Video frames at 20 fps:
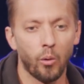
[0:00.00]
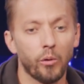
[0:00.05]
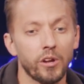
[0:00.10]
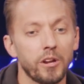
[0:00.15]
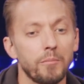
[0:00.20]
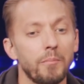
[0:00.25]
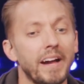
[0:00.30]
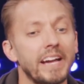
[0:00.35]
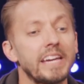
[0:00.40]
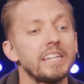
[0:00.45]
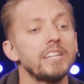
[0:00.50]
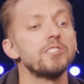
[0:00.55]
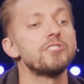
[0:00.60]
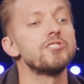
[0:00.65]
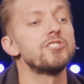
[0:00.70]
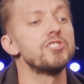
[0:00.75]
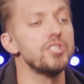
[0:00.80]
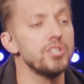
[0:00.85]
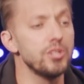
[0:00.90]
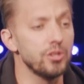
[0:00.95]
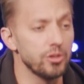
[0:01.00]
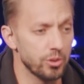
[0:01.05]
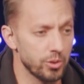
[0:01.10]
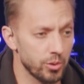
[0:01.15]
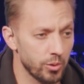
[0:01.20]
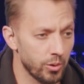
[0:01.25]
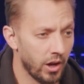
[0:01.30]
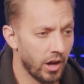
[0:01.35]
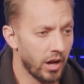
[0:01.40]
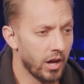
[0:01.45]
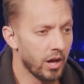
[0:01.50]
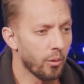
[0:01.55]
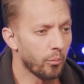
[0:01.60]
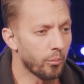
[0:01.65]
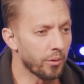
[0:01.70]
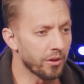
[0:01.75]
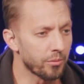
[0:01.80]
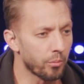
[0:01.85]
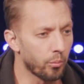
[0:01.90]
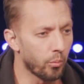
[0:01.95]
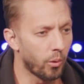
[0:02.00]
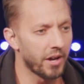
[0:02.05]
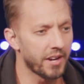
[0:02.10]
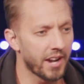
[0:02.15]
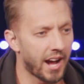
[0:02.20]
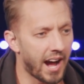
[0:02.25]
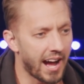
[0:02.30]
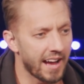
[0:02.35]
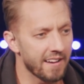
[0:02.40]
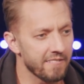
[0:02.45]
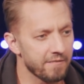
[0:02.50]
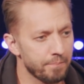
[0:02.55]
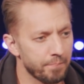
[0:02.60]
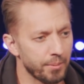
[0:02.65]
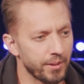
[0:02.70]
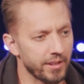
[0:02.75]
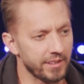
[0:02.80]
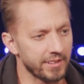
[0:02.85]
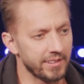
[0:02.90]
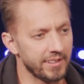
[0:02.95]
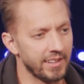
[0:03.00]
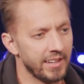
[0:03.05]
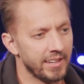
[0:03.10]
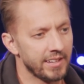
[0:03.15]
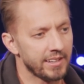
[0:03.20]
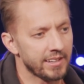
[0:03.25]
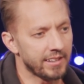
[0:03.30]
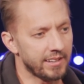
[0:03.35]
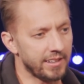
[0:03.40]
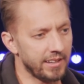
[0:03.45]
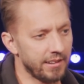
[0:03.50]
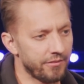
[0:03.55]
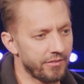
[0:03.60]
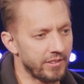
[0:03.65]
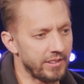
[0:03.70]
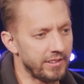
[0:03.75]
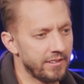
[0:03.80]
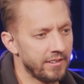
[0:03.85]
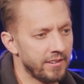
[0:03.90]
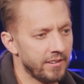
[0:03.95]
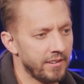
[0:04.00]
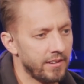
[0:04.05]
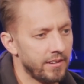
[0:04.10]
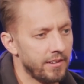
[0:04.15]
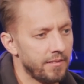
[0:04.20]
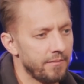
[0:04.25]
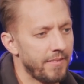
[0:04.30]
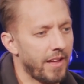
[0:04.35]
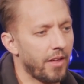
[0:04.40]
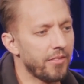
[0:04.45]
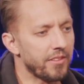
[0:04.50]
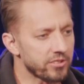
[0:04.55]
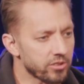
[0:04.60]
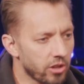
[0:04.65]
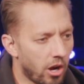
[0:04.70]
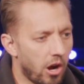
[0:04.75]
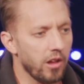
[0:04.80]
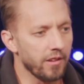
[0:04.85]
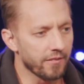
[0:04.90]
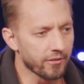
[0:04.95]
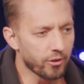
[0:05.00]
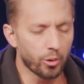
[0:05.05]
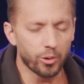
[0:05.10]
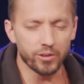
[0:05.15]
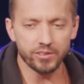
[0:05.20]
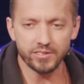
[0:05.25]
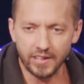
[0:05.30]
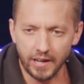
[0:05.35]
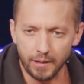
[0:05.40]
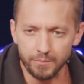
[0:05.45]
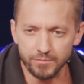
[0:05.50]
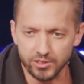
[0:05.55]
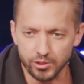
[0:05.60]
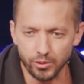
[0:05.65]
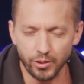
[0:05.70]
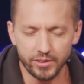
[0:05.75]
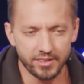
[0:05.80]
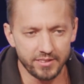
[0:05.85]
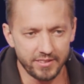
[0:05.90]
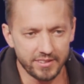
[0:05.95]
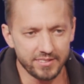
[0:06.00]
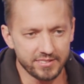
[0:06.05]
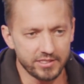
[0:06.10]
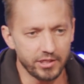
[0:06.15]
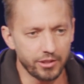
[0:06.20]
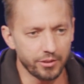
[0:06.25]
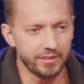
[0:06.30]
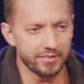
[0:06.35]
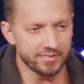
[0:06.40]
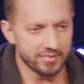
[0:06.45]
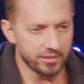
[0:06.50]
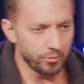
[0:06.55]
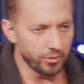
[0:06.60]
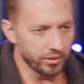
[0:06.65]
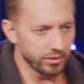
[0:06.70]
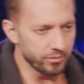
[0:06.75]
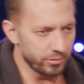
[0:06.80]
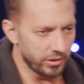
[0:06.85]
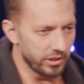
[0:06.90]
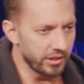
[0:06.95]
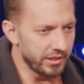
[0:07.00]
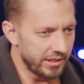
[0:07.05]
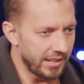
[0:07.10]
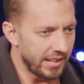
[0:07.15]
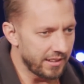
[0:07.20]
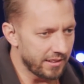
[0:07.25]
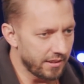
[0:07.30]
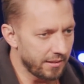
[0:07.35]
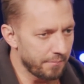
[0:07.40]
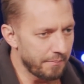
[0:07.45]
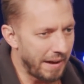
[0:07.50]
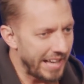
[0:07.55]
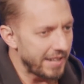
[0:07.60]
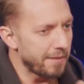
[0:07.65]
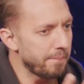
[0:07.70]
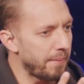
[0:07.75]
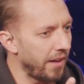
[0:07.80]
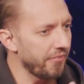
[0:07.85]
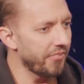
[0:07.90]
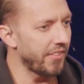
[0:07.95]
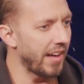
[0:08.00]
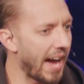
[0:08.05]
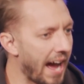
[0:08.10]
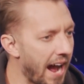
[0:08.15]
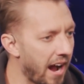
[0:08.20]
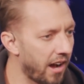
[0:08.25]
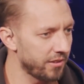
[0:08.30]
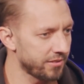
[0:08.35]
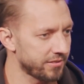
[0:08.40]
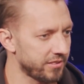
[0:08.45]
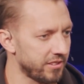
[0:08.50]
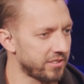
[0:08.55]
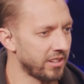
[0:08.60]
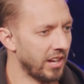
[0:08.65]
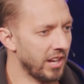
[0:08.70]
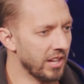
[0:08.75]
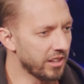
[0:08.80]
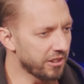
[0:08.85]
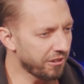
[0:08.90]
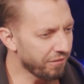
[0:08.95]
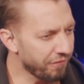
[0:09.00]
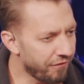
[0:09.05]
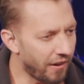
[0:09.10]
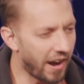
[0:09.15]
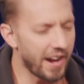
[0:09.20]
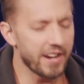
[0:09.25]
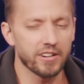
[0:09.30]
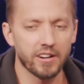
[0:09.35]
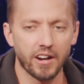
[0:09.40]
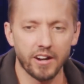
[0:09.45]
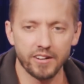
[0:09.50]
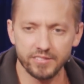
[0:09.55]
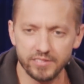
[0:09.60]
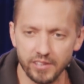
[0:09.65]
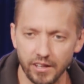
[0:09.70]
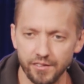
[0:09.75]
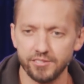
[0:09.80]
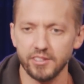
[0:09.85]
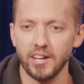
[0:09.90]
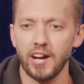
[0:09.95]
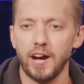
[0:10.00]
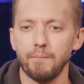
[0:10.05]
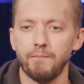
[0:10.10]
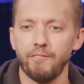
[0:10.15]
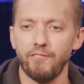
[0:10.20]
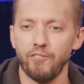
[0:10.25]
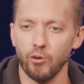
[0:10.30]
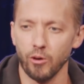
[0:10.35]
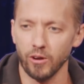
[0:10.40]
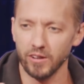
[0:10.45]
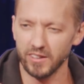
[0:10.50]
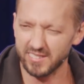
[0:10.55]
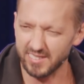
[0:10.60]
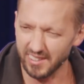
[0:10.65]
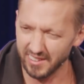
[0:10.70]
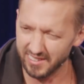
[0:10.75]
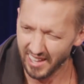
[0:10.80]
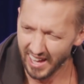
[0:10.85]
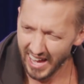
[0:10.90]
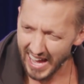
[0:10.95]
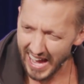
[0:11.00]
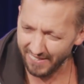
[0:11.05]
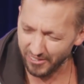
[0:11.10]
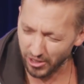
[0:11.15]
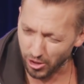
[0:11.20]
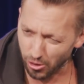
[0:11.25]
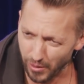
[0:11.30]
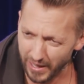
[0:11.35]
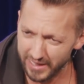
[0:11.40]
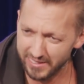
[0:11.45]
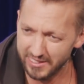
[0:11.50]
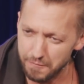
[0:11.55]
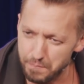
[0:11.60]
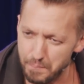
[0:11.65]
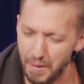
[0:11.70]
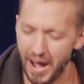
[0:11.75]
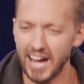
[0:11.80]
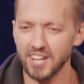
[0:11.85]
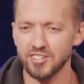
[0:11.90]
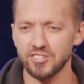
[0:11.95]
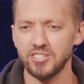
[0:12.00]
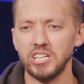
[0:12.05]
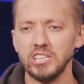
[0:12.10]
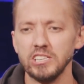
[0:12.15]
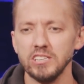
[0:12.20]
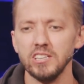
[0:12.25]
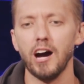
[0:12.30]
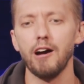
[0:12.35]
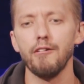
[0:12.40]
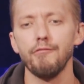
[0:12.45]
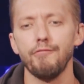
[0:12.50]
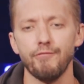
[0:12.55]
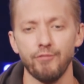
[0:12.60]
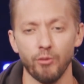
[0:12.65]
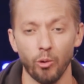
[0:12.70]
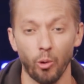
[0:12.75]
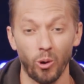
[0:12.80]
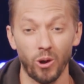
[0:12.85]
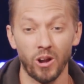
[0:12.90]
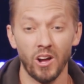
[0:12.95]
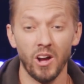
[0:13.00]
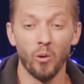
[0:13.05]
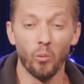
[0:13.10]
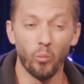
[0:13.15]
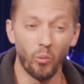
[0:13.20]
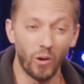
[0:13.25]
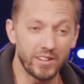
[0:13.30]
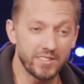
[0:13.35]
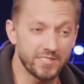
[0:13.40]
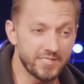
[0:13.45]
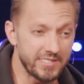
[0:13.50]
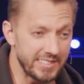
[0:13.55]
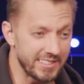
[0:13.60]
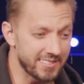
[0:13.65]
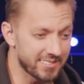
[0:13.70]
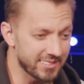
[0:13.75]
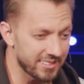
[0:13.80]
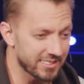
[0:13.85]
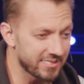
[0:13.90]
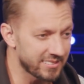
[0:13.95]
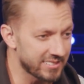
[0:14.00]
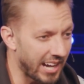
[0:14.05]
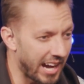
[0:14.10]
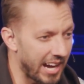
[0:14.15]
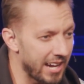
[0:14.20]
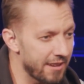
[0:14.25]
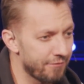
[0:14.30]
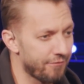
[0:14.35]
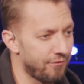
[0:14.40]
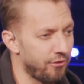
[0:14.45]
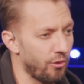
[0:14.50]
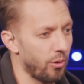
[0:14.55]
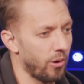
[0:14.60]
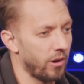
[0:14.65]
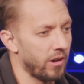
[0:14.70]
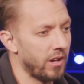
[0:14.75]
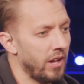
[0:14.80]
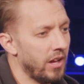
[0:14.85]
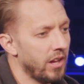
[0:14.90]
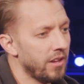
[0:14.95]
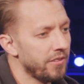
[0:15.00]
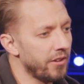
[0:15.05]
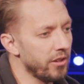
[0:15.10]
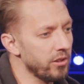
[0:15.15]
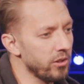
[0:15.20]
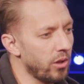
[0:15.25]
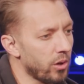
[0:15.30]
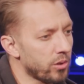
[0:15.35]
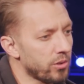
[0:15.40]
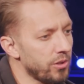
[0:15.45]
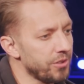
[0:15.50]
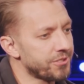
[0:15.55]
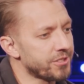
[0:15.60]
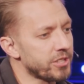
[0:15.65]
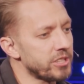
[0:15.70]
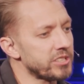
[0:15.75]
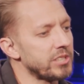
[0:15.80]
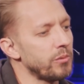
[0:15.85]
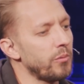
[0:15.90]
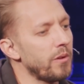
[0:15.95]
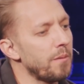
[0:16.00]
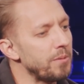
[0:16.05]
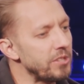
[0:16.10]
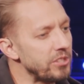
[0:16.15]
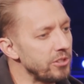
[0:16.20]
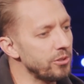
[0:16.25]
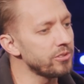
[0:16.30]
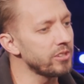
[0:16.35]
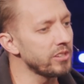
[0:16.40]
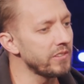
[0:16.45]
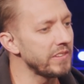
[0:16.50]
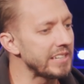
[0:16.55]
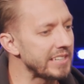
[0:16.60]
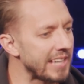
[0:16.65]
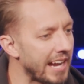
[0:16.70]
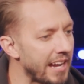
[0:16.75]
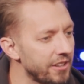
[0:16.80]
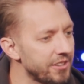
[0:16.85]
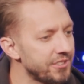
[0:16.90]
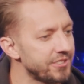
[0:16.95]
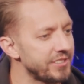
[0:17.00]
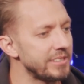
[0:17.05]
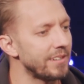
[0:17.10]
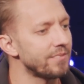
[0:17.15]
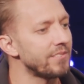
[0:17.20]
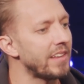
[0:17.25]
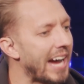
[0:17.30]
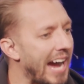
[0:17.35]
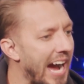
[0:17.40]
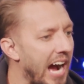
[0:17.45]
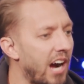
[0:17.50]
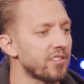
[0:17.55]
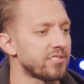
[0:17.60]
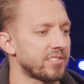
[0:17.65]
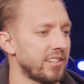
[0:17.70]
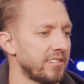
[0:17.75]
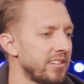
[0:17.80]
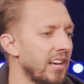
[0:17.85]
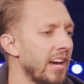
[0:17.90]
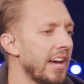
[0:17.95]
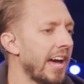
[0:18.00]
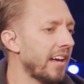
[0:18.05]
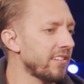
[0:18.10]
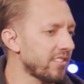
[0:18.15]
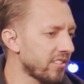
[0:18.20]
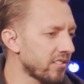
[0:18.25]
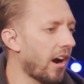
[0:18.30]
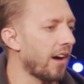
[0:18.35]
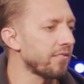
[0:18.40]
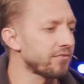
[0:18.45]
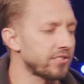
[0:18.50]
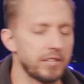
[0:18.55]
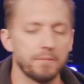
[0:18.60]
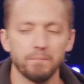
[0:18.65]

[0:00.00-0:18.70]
what am I going to do with what I've been given? Now, this all, of course, comes to us in the series that we're, we're in, Mad About the House. Let's, let's fire ourselves up for, let's, let's have a crazy, passionate love for what Jesus died for, the local church. And we've been using the analogy of the house, as, as is often